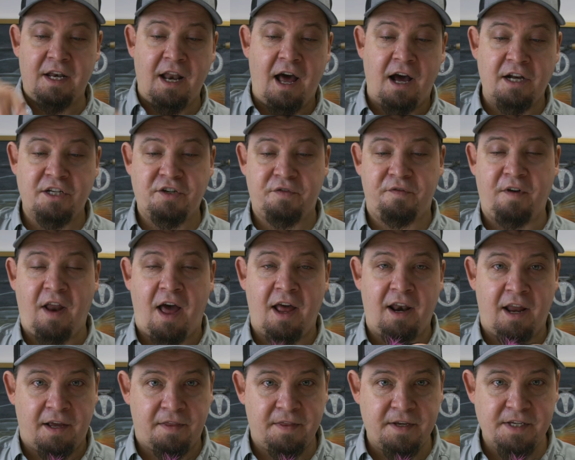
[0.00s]
large fly
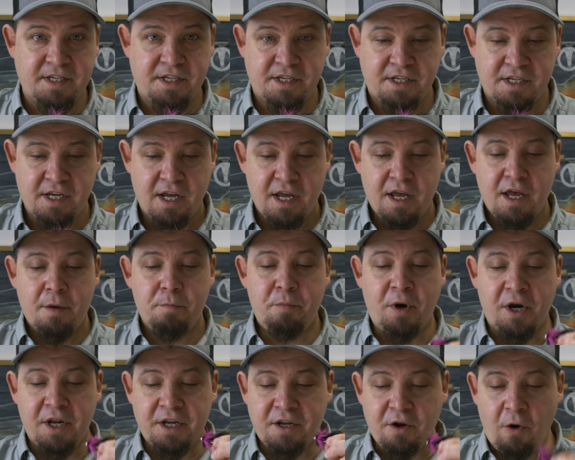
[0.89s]
like this,
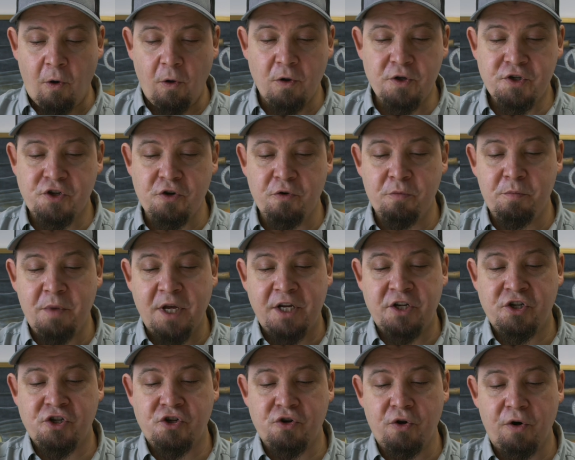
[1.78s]
but it also
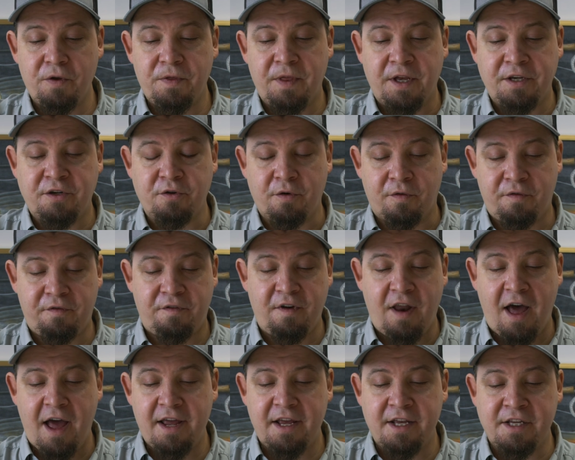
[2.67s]
makes sure that your
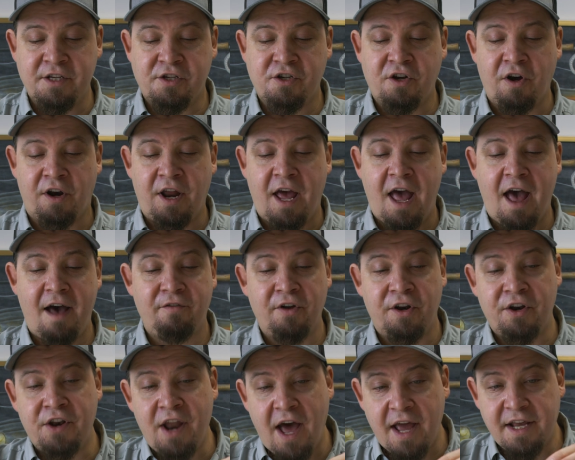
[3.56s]
fly is going to have
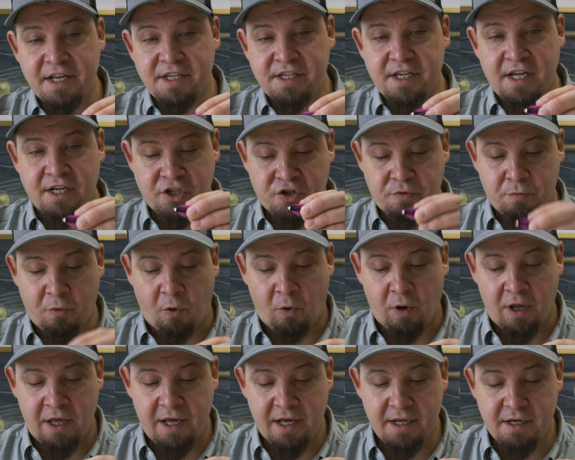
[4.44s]
a nice and
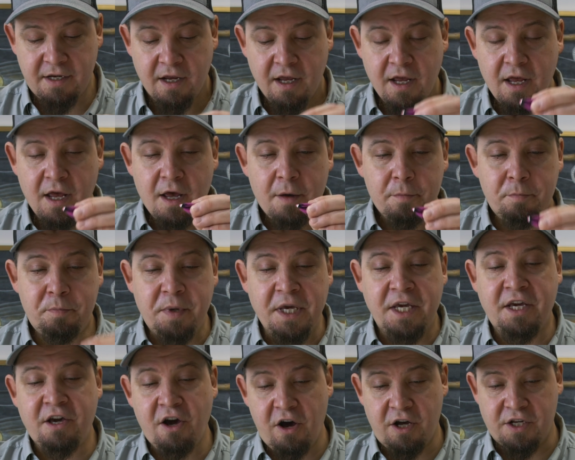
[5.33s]
small head,
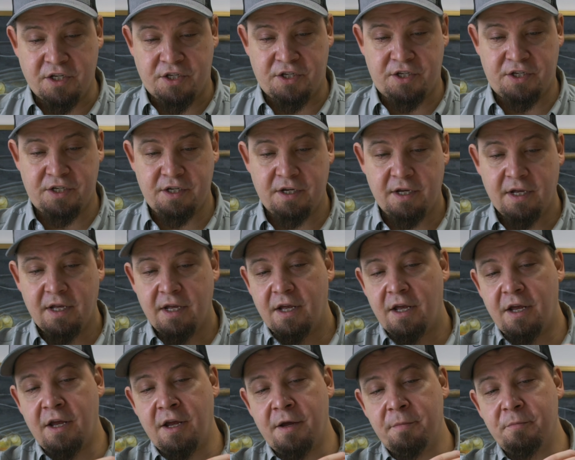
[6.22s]
because
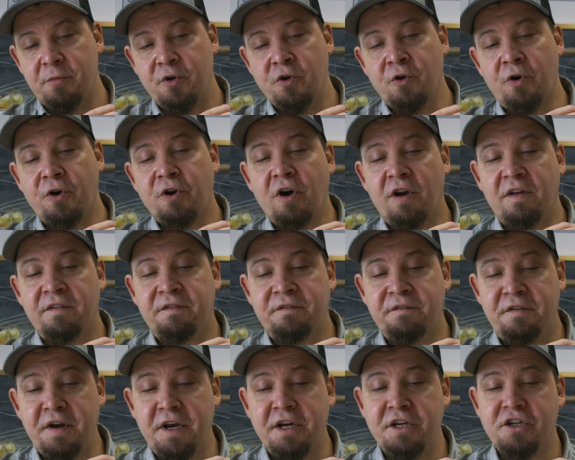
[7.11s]
you're going to
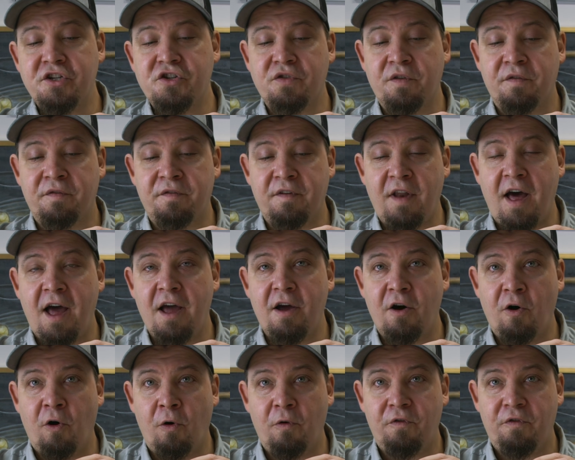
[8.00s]
finish the fly
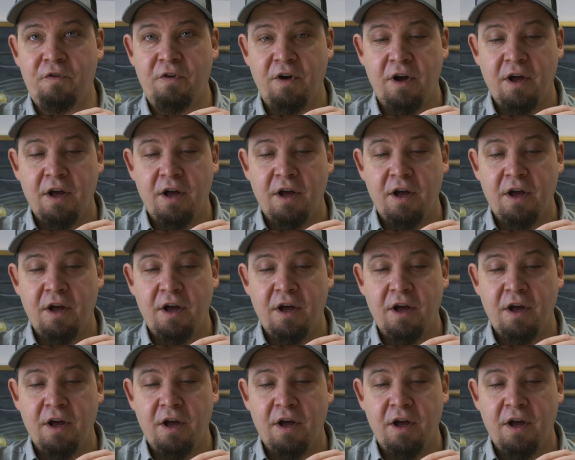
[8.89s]
off